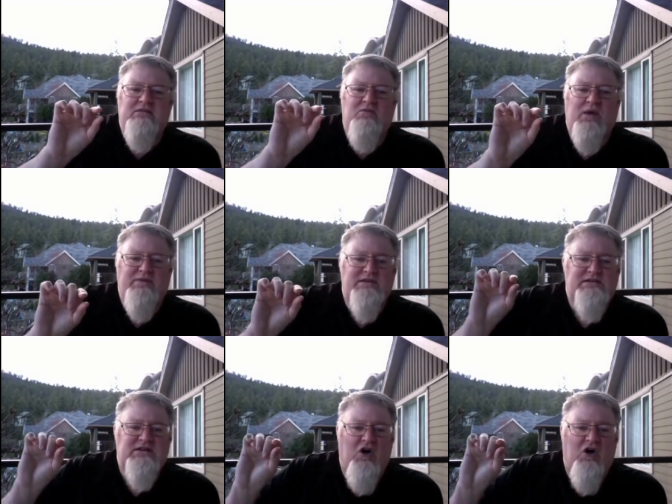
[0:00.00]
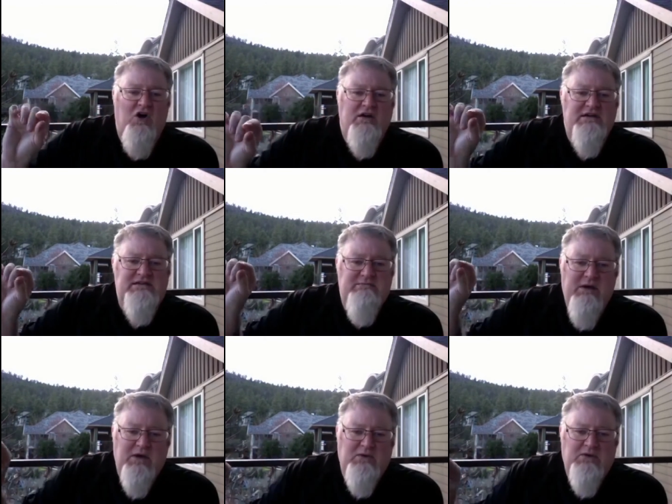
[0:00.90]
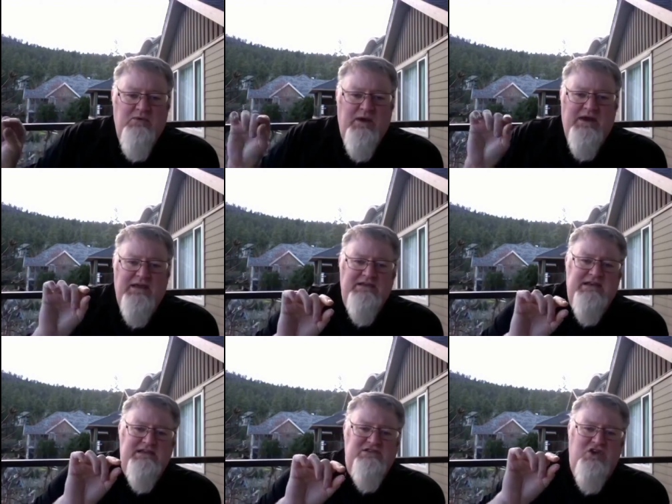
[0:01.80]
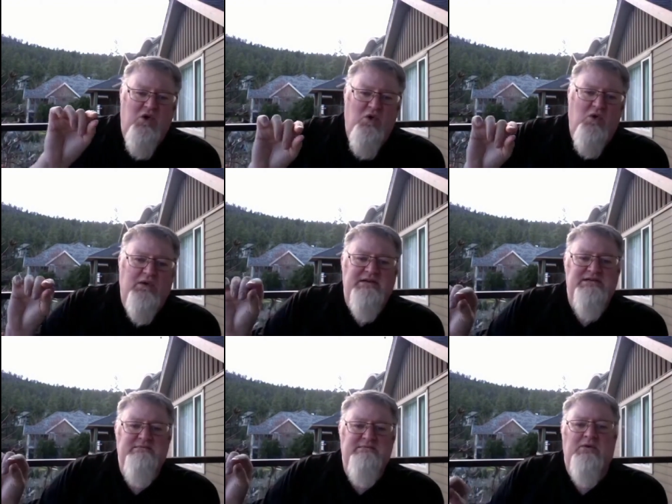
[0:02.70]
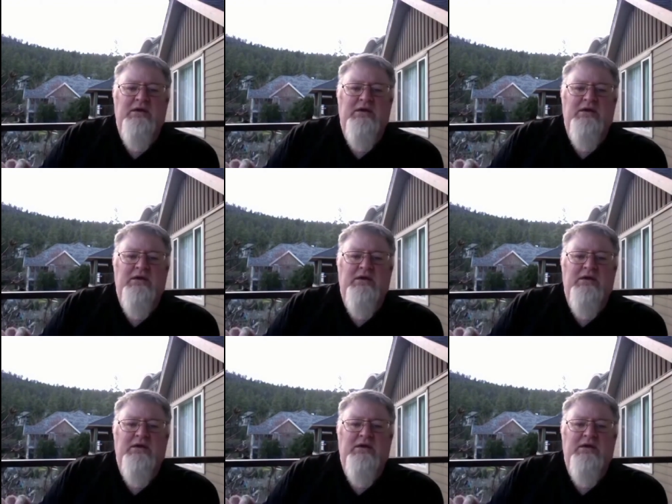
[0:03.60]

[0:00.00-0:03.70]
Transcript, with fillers: what this God is about, what he, his goal is about.